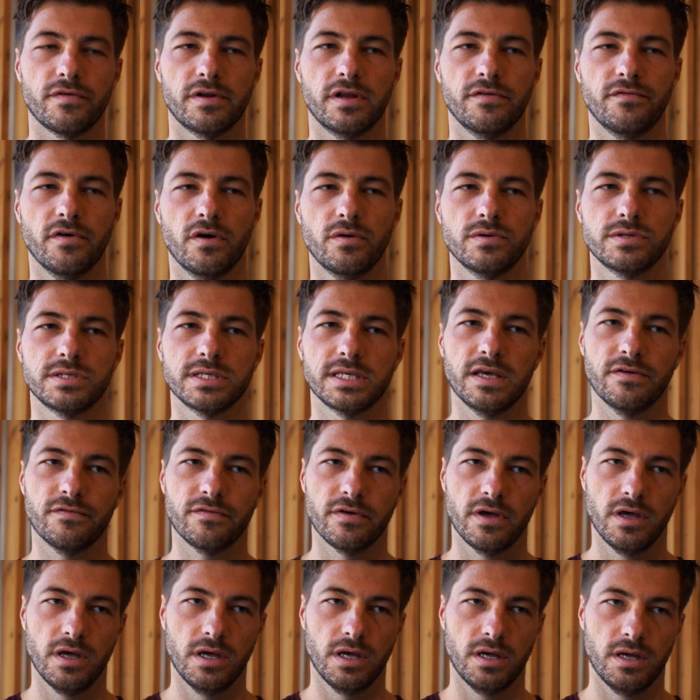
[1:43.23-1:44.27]
And if I was to
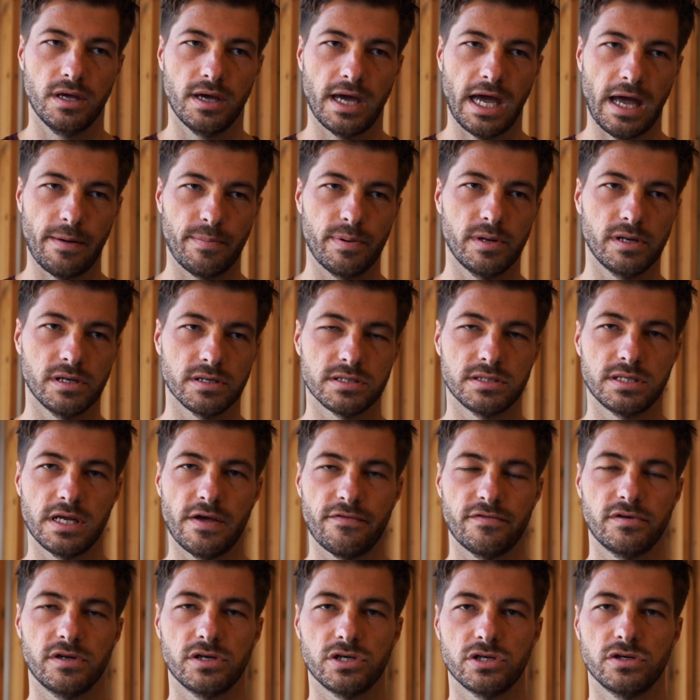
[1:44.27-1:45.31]
give happiness a
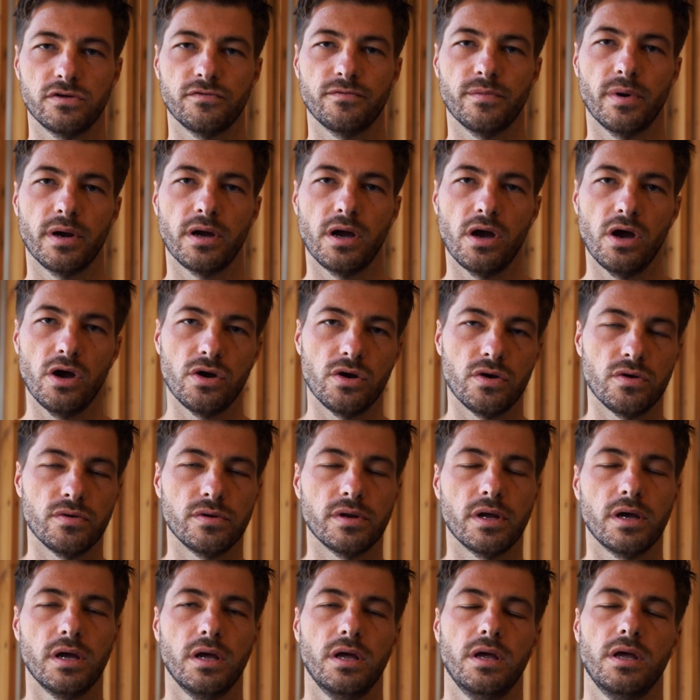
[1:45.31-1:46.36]
definition of my
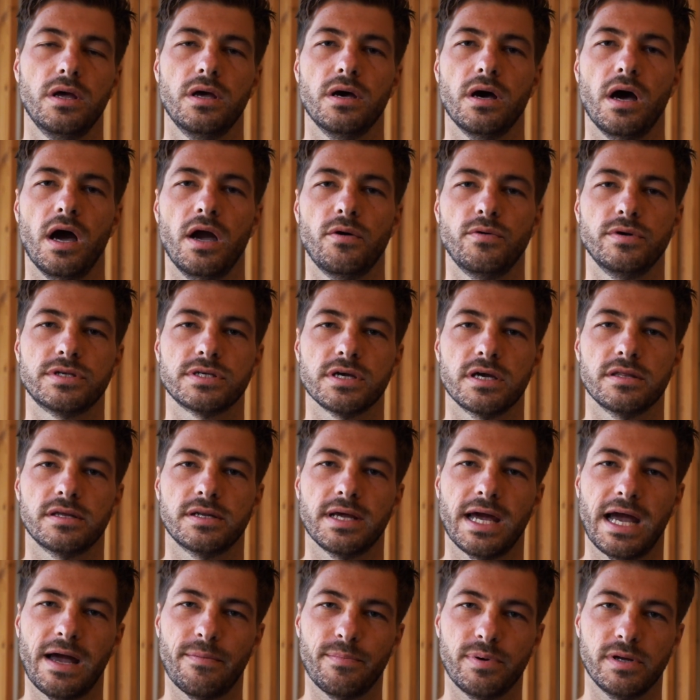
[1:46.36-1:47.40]
own, I would say
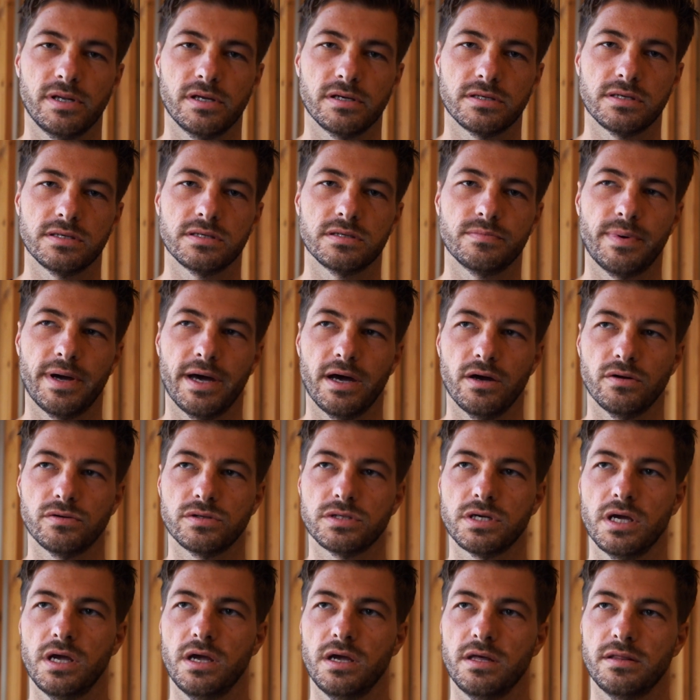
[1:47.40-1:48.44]
that happiness is
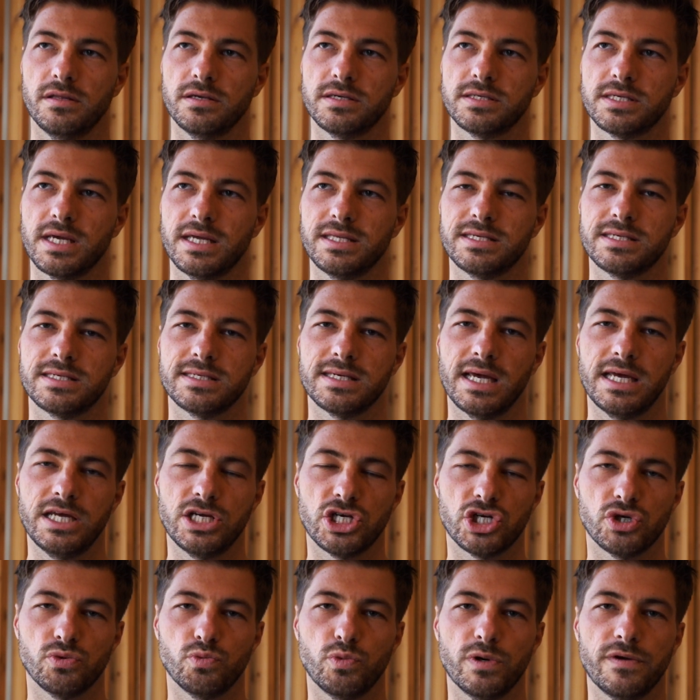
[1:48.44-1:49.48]
about the
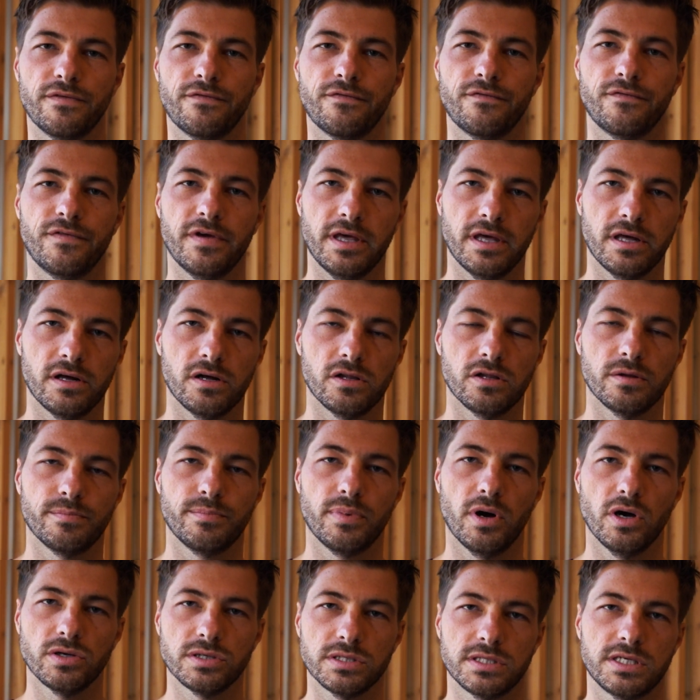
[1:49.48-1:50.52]
sensation we feel, the
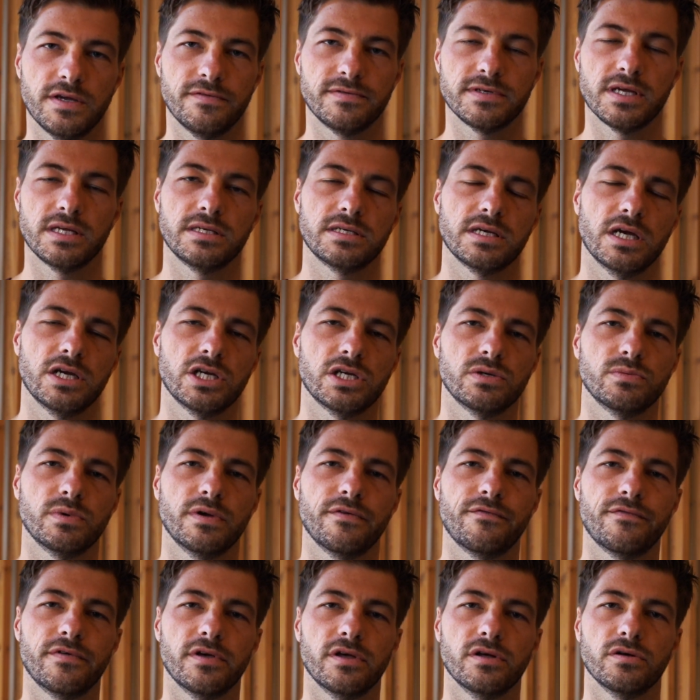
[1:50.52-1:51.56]
positive sensation we
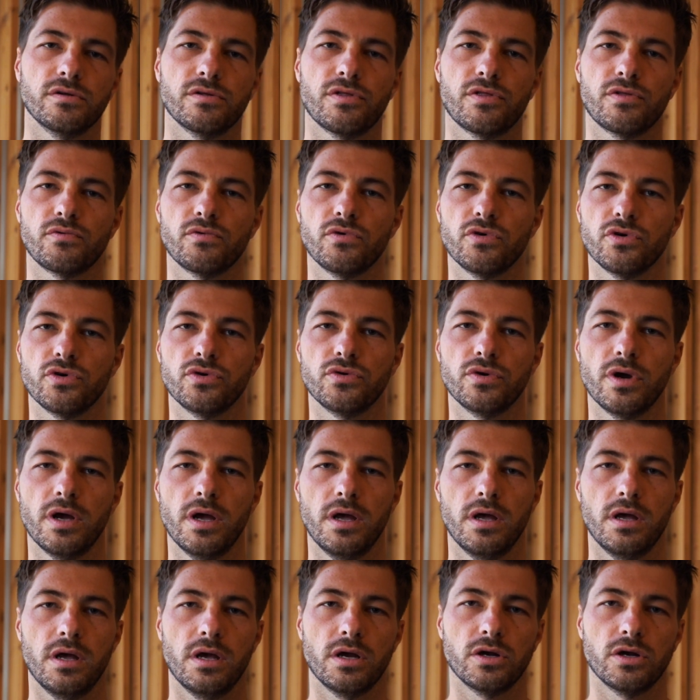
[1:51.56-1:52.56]
feel through